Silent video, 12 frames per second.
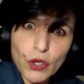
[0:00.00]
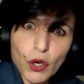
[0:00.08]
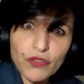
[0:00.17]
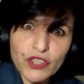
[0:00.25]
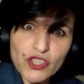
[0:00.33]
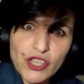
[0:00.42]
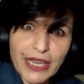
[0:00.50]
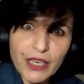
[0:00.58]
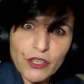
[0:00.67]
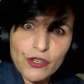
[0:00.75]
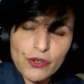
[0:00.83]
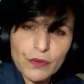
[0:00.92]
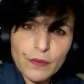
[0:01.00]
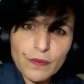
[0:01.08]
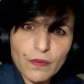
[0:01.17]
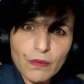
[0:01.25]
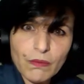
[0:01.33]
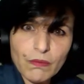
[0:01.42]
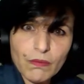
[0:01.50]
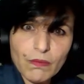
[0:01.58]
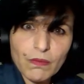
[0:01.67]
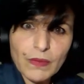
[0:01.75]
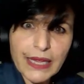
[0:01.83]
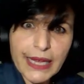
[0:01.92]
of the change
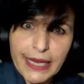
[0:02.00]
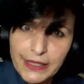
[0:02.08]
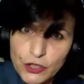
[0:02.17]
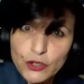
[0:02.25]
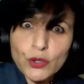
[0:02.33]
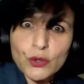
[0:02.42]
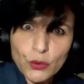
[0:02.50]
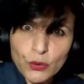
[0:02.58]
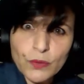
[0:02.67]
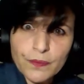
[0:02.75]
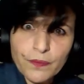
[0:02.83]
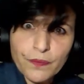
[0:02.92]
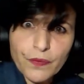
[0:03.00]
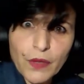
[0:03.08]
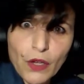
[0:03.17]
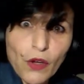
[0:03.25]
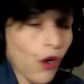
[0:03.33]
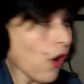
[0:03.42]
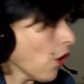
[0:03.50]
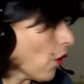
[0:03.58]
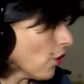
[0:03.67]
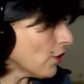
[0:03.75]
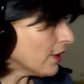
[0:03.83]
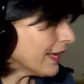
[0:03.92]
as a to-do
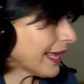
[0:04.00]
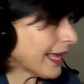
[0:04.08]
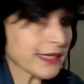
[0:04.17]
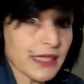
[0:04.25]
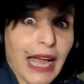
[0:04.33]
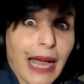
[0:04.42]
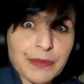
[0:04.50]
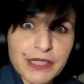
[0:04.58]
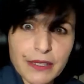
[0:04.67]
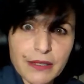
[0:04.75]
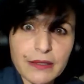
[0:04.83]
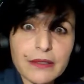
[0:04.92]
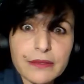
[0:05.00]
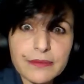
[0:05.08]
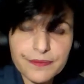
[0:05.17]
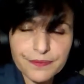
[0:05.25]
or as obstacle.